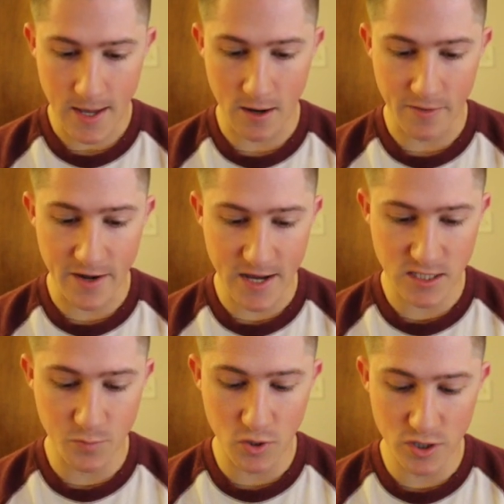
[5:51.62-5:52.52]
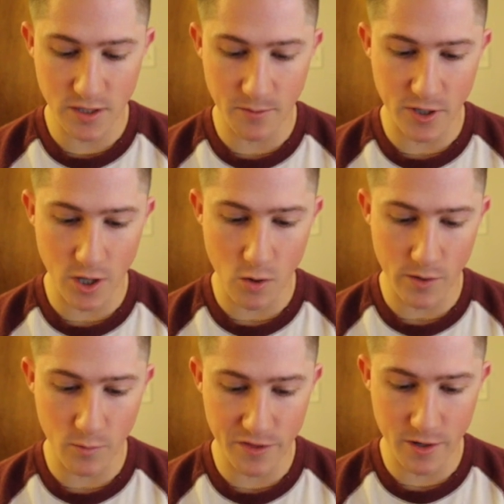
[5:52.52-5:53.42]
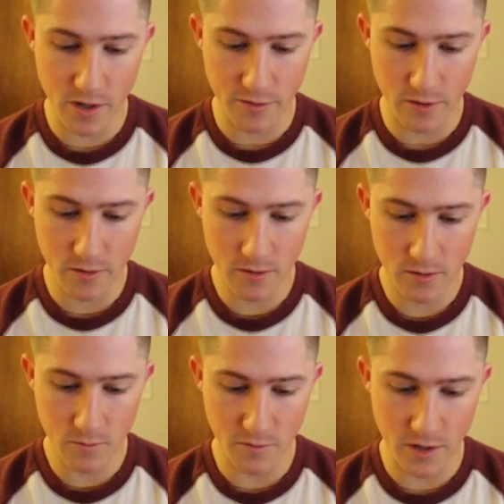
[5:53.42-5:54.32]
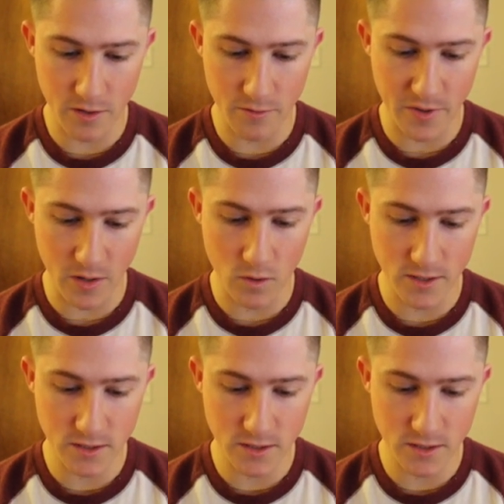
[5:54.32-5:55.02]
And on the next push, I'm going to go in with another big one.